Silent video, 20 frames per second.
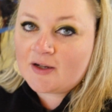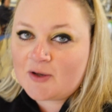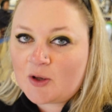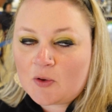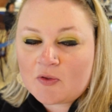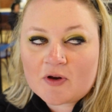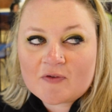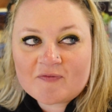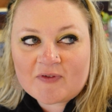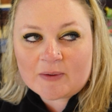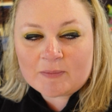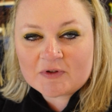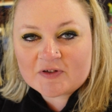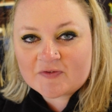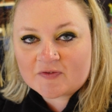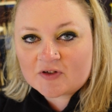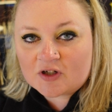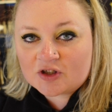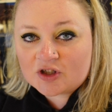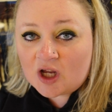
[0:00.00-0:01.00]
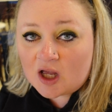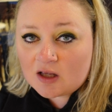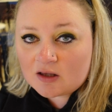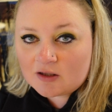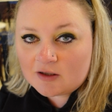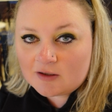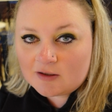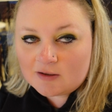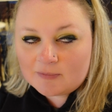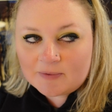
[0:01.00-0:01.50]
know they're famous for their
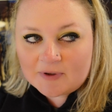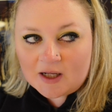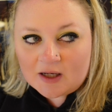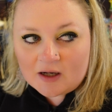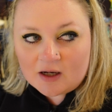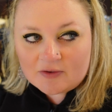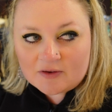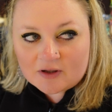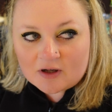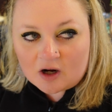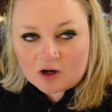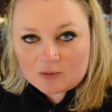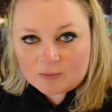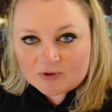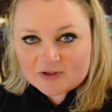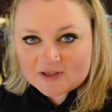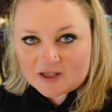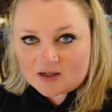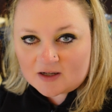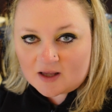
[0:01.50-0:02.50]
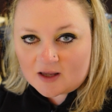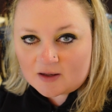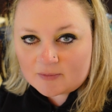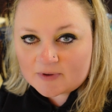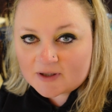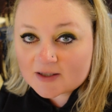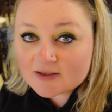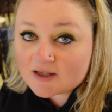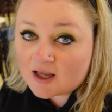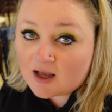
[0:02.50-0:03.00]
chocolate, but I got the caramel sundae
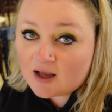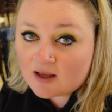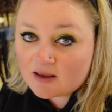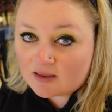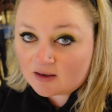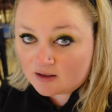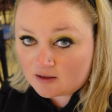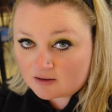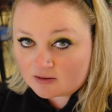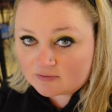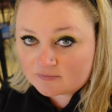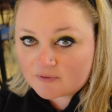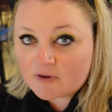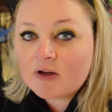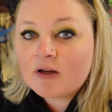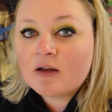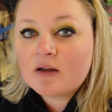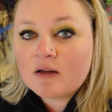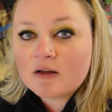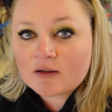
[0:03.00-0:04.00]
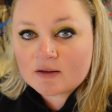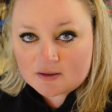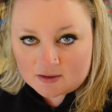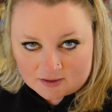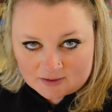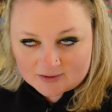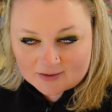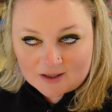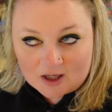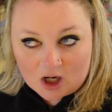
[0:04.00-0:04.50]
because I love
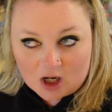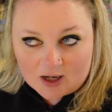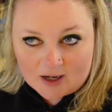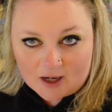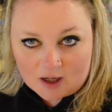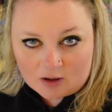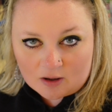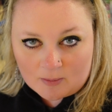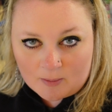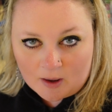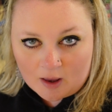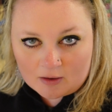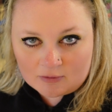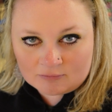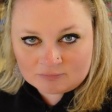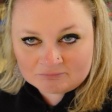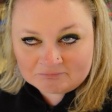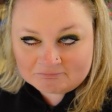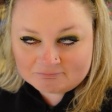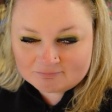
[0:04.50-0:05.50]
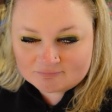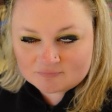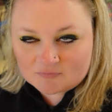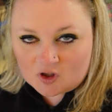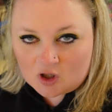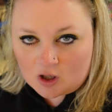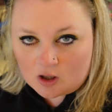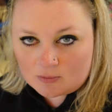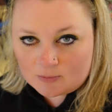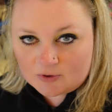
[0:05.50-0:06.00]
caramel.
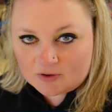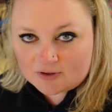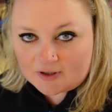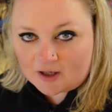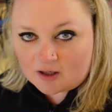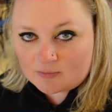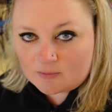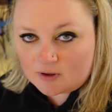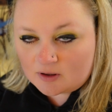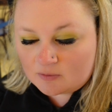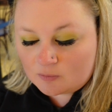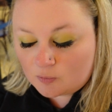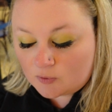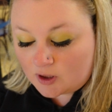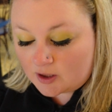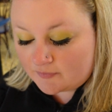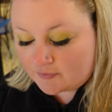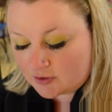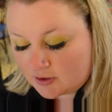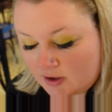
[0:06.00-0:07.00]
Caramel, whatever.